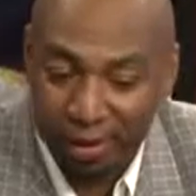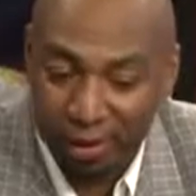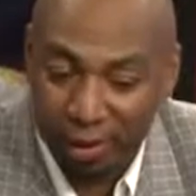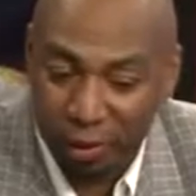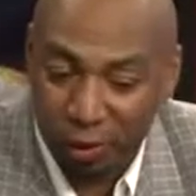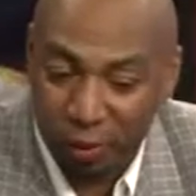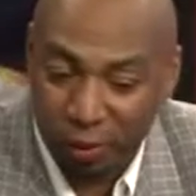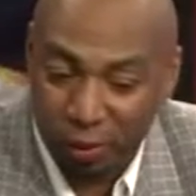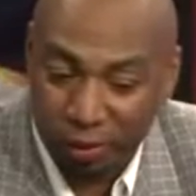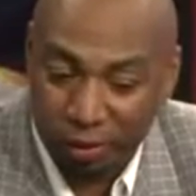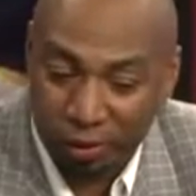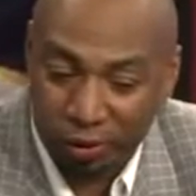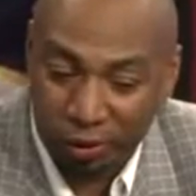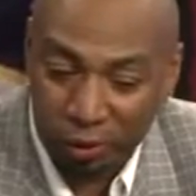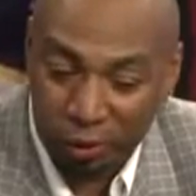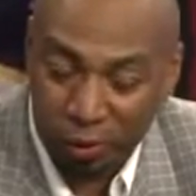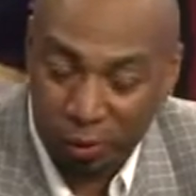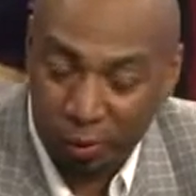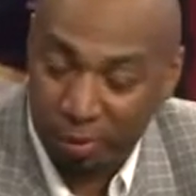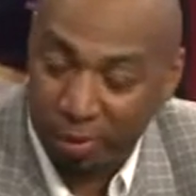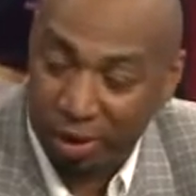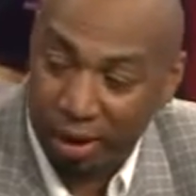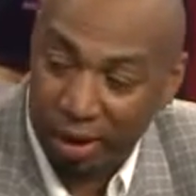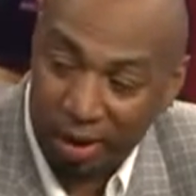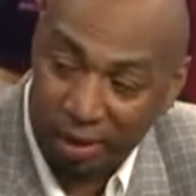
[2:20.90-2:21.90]
you
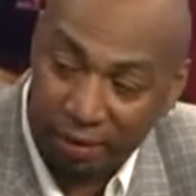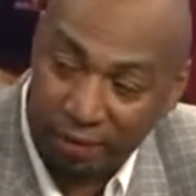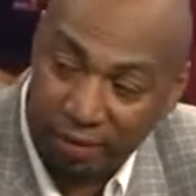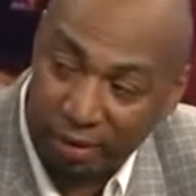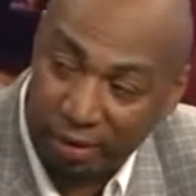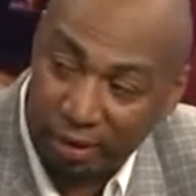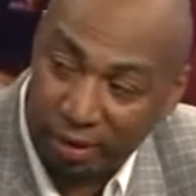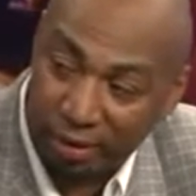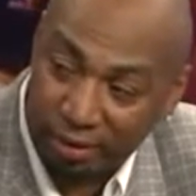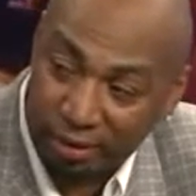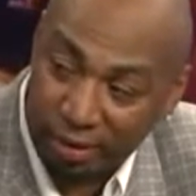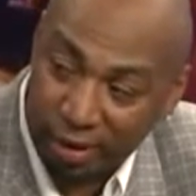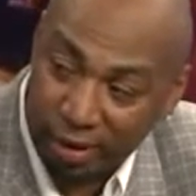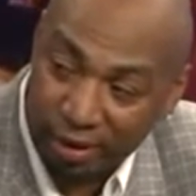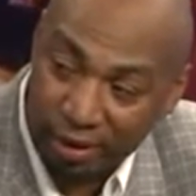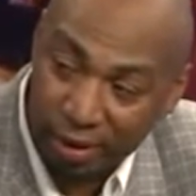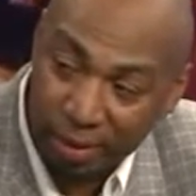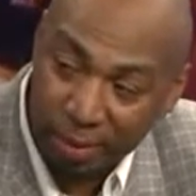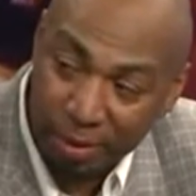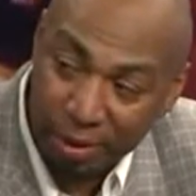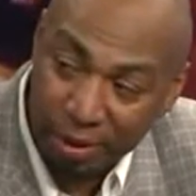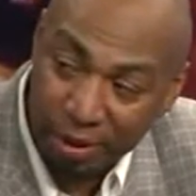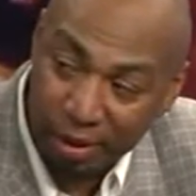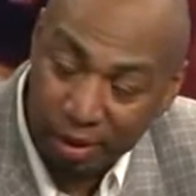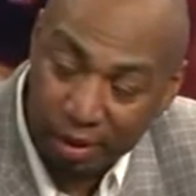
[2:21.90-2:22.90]
assume that everything's
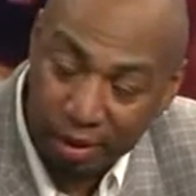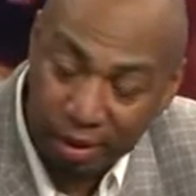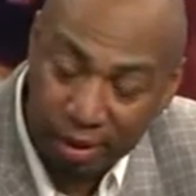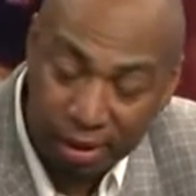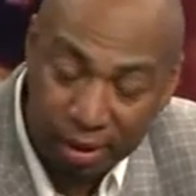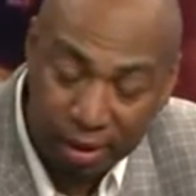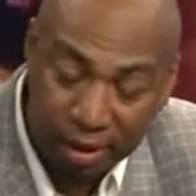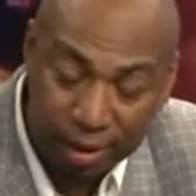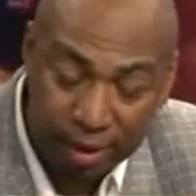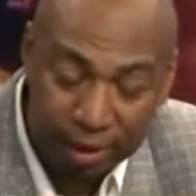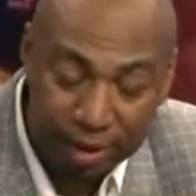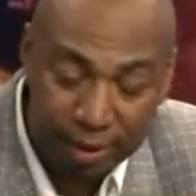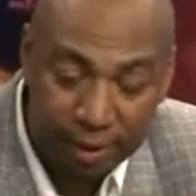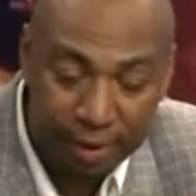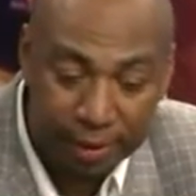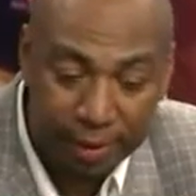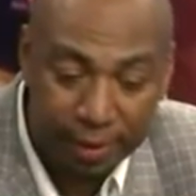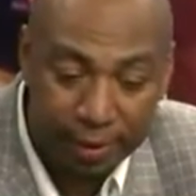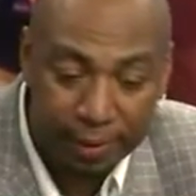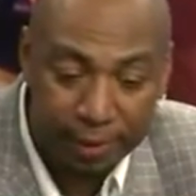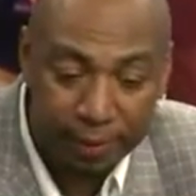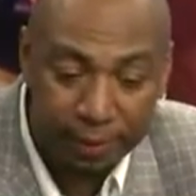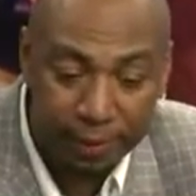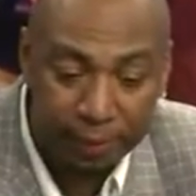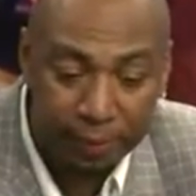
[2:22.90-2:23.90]
unlimited,
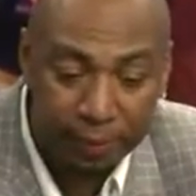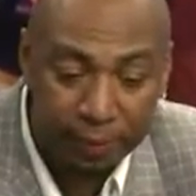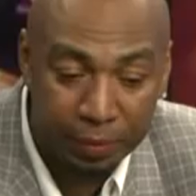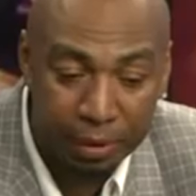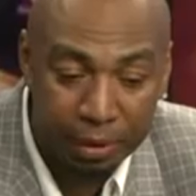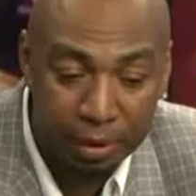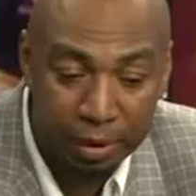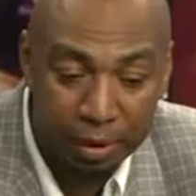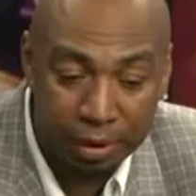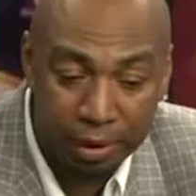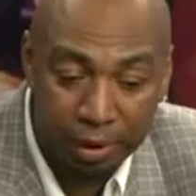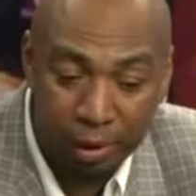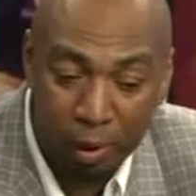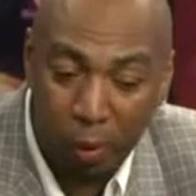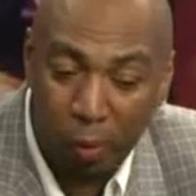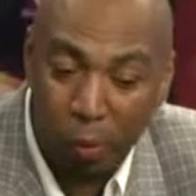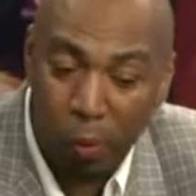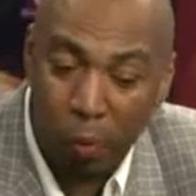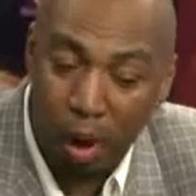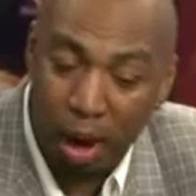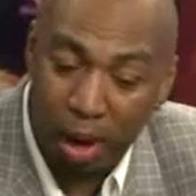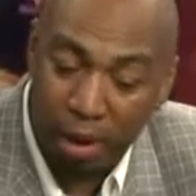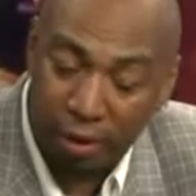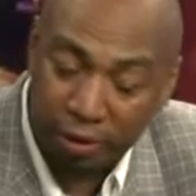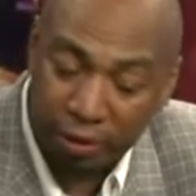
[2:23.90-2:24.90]
and you don't
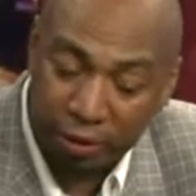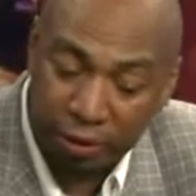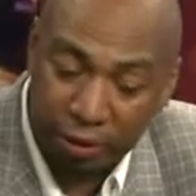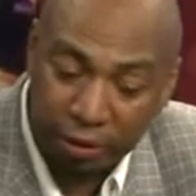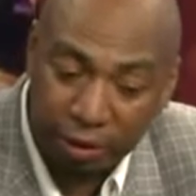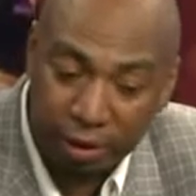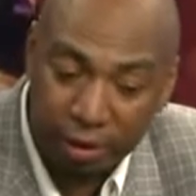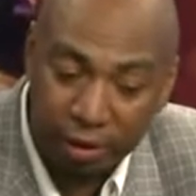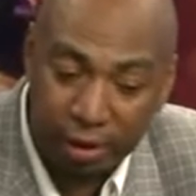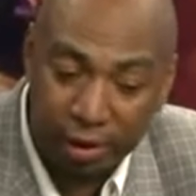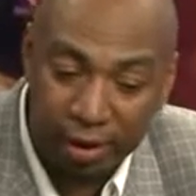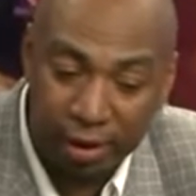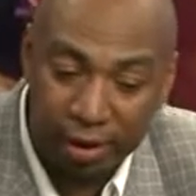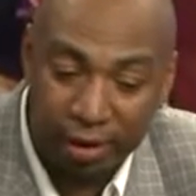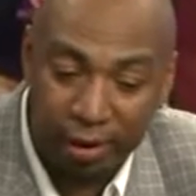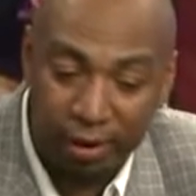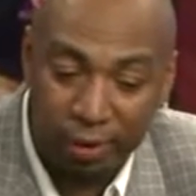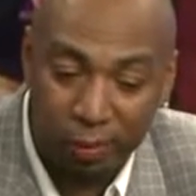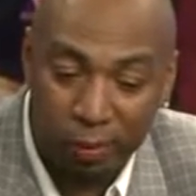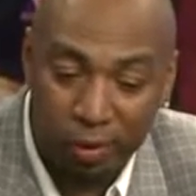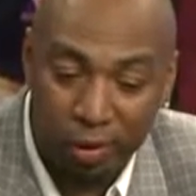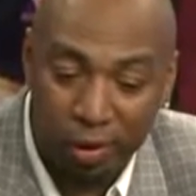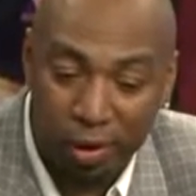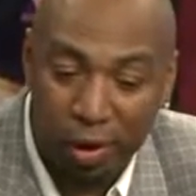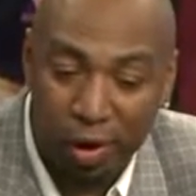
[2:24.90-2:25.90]
watch it.
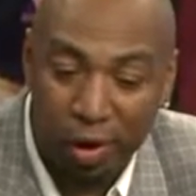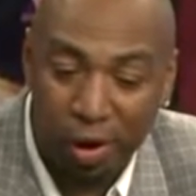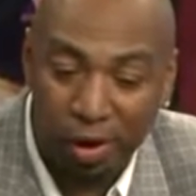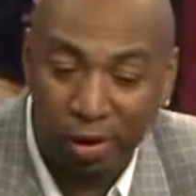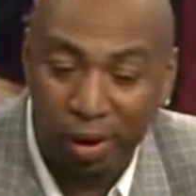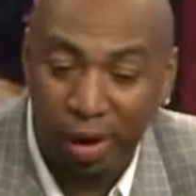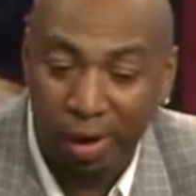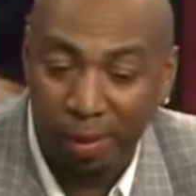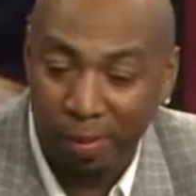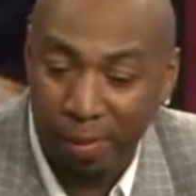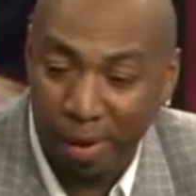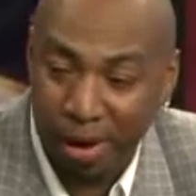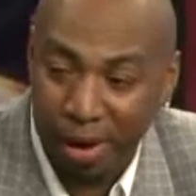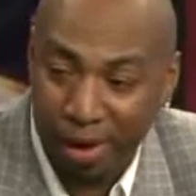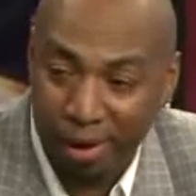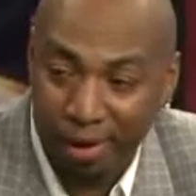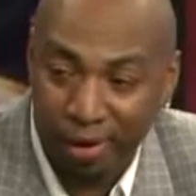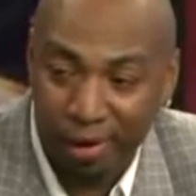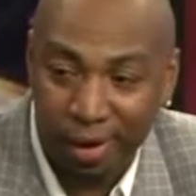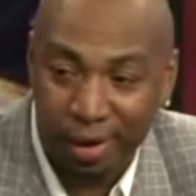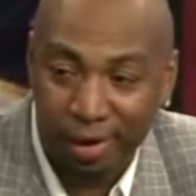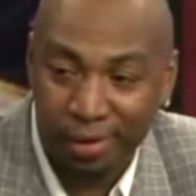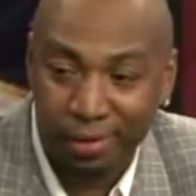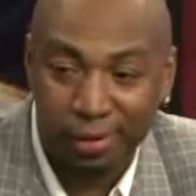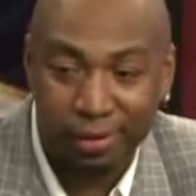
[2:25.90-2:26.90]
And with a heart like
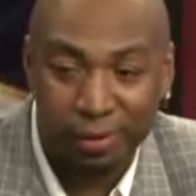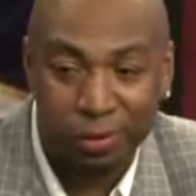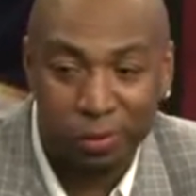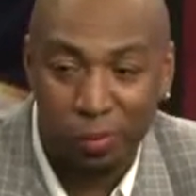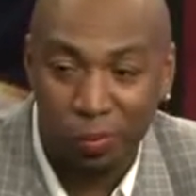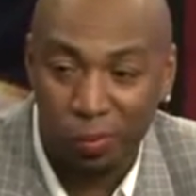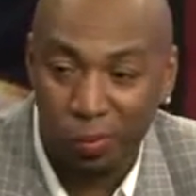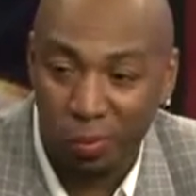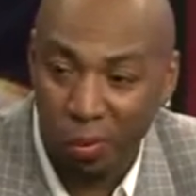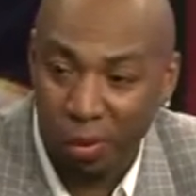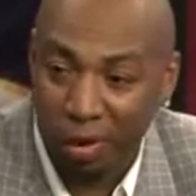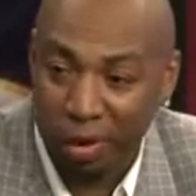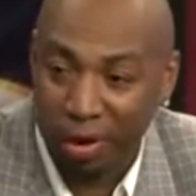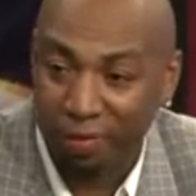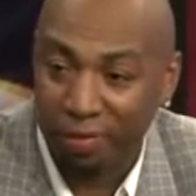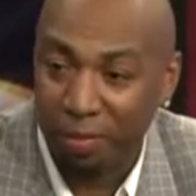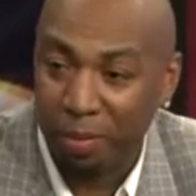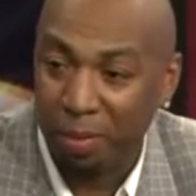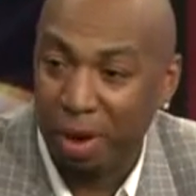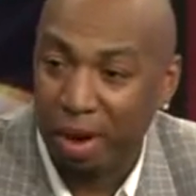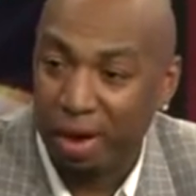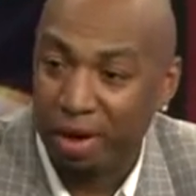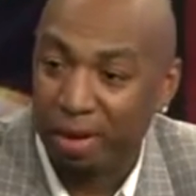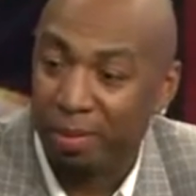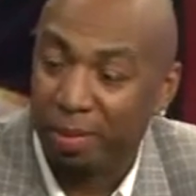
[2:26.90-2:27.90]
mine, I just want
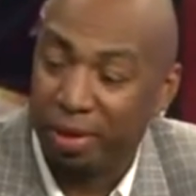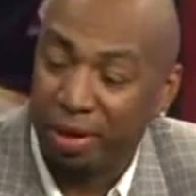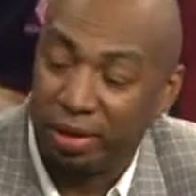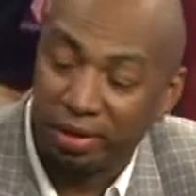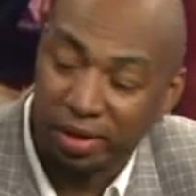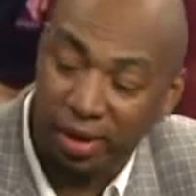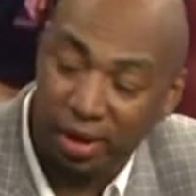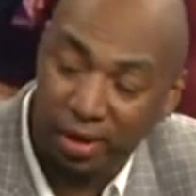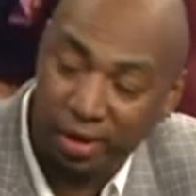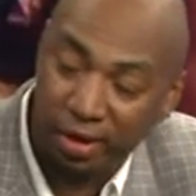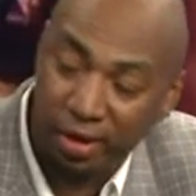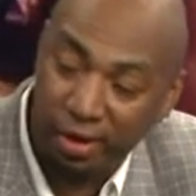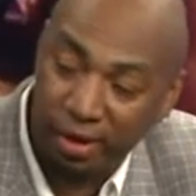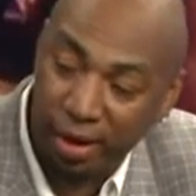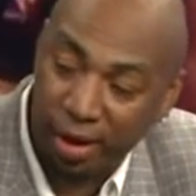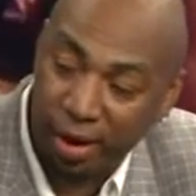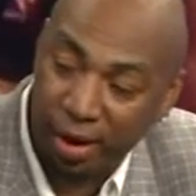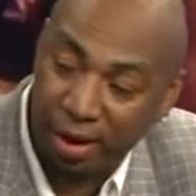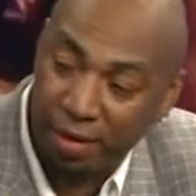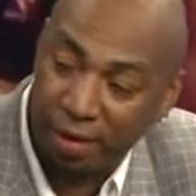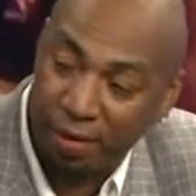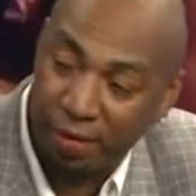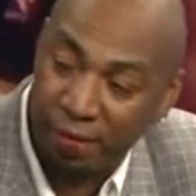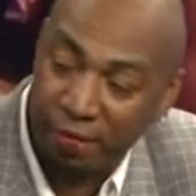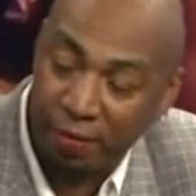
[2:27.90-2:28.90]
everybody to be taken
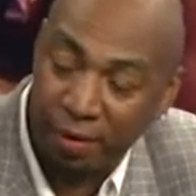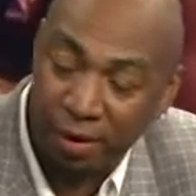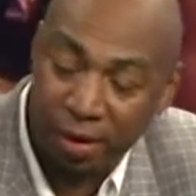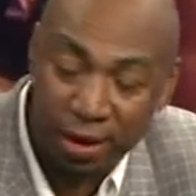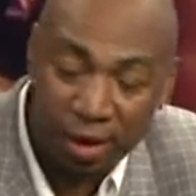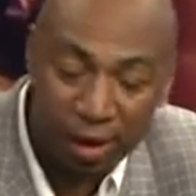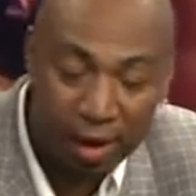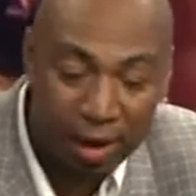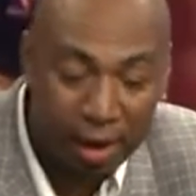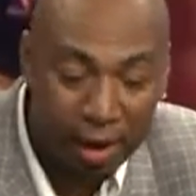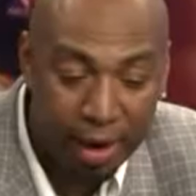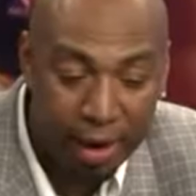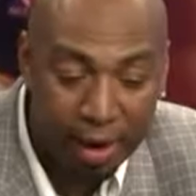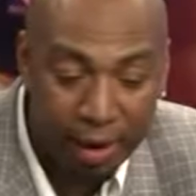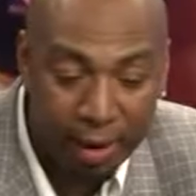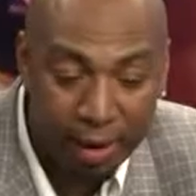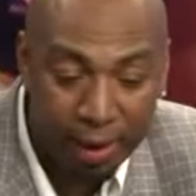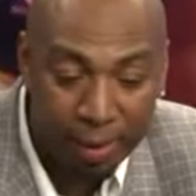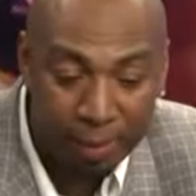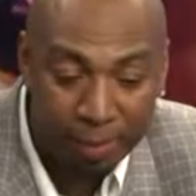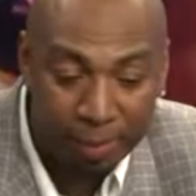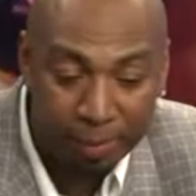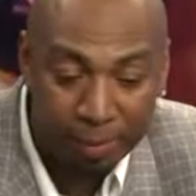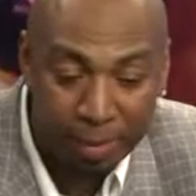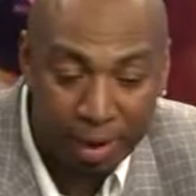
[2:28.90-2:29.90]
care of.
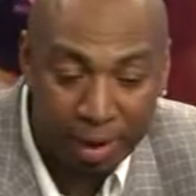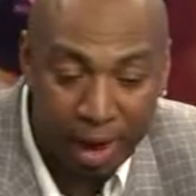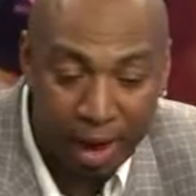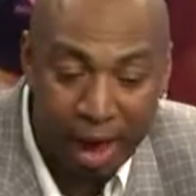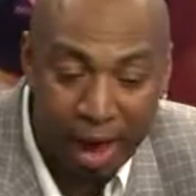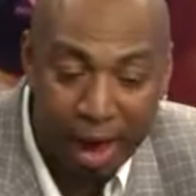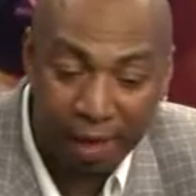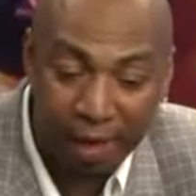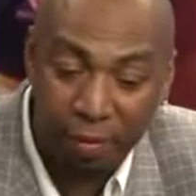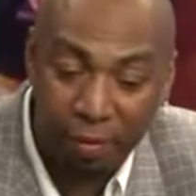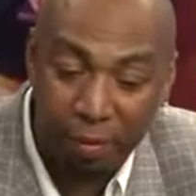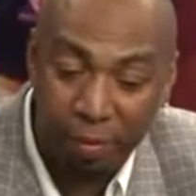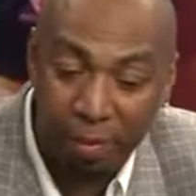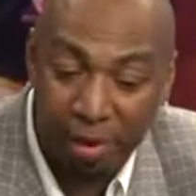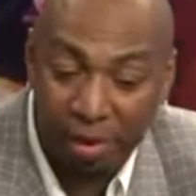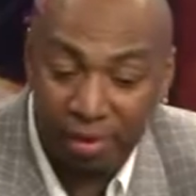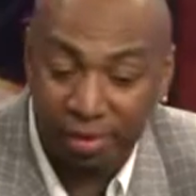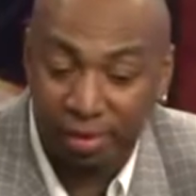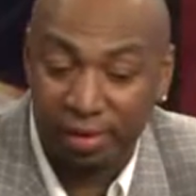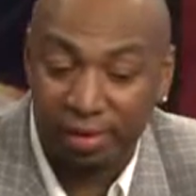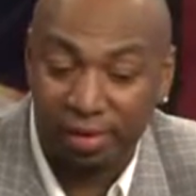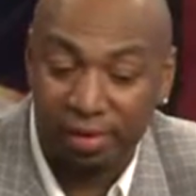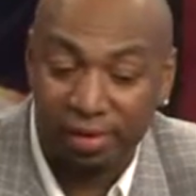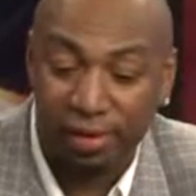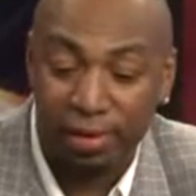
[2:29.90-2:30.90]
I have a
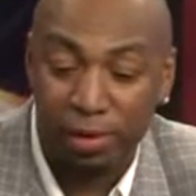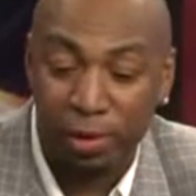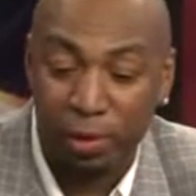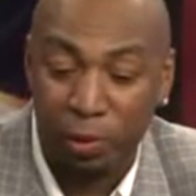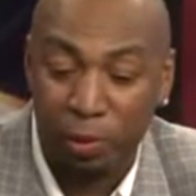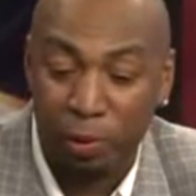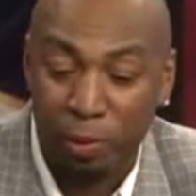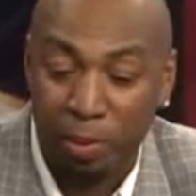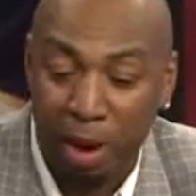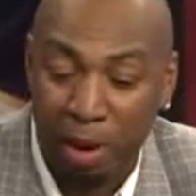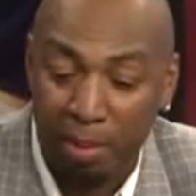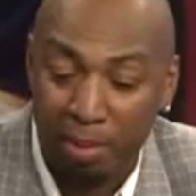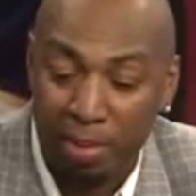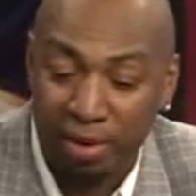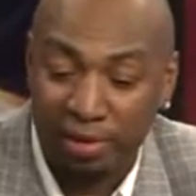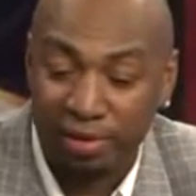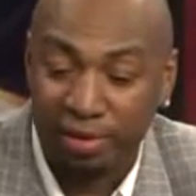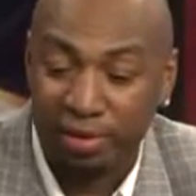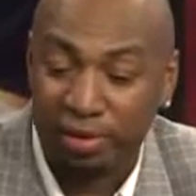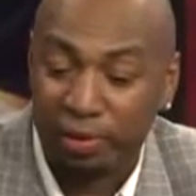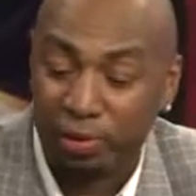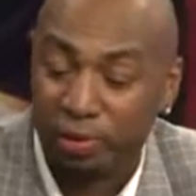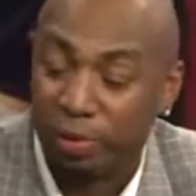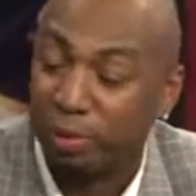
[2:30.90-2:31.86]
business to do. My business